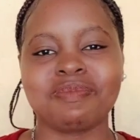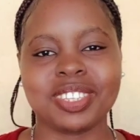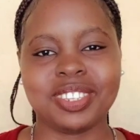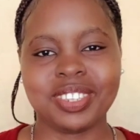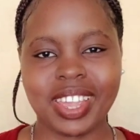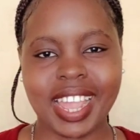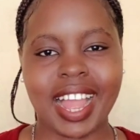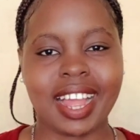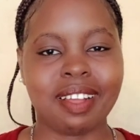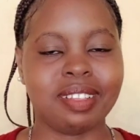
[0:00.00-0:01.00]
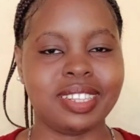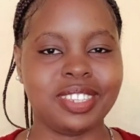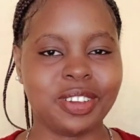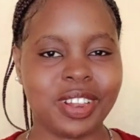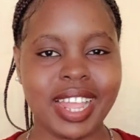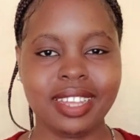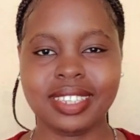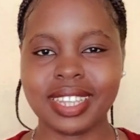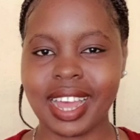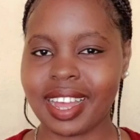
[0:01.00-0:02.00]
So yeah, so
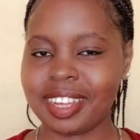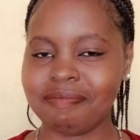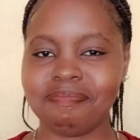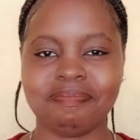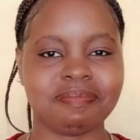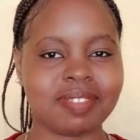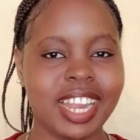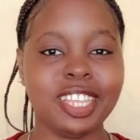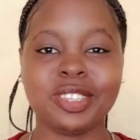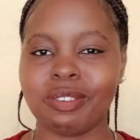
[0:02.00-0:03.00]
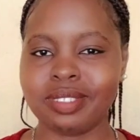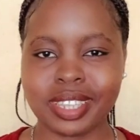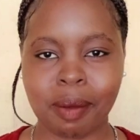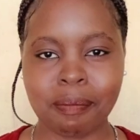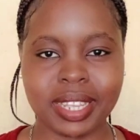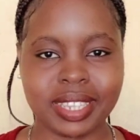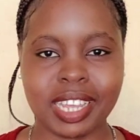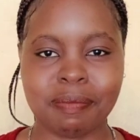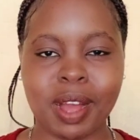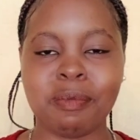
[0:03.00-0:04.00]
let's go step by
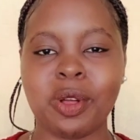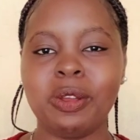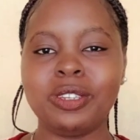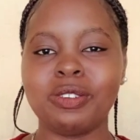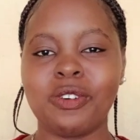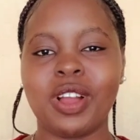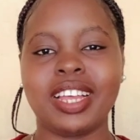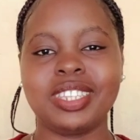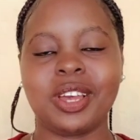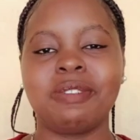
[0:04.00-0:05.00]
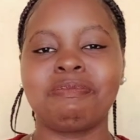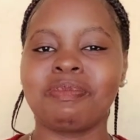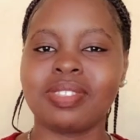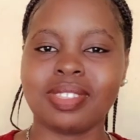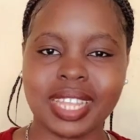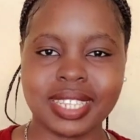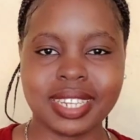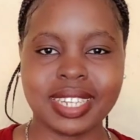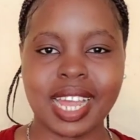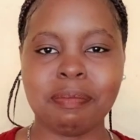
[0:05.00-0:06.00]
step. I'm going to focus on the
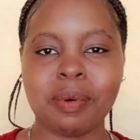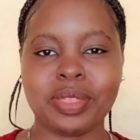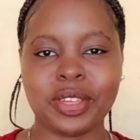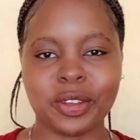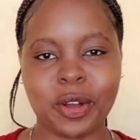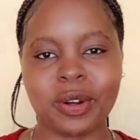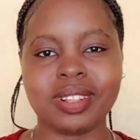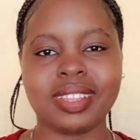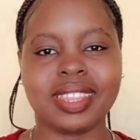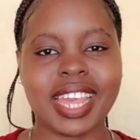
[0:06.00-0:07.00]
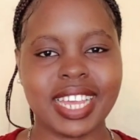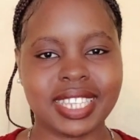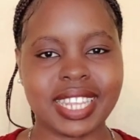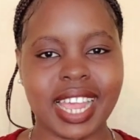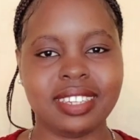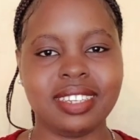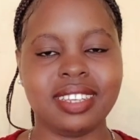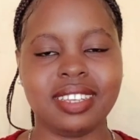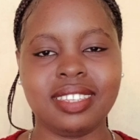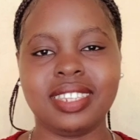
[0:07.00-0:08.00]
setup, the goal, the inciting
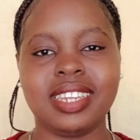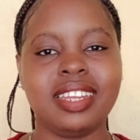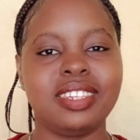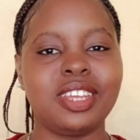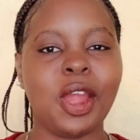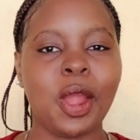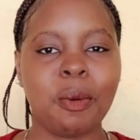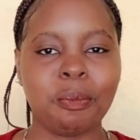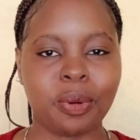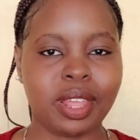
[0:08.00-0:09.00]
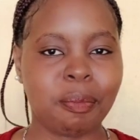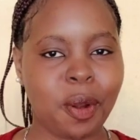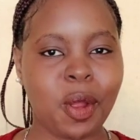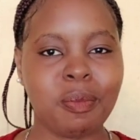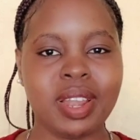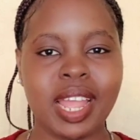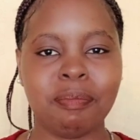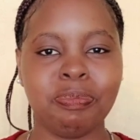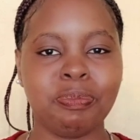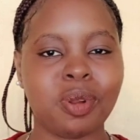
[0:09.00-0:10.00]
incident, the
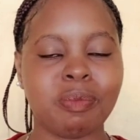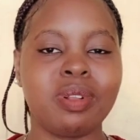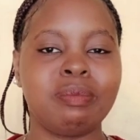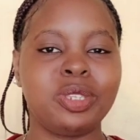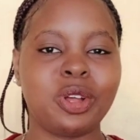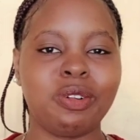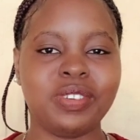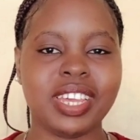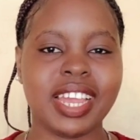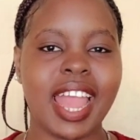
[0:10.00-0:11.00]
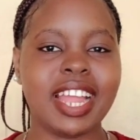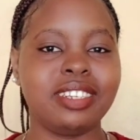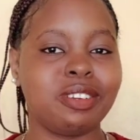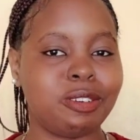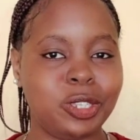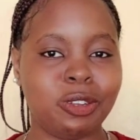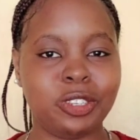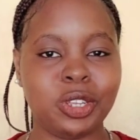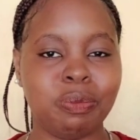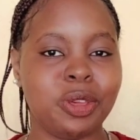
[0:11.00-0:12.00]
problem solving, and
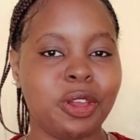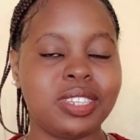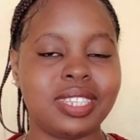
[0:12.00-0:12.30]
resolution, because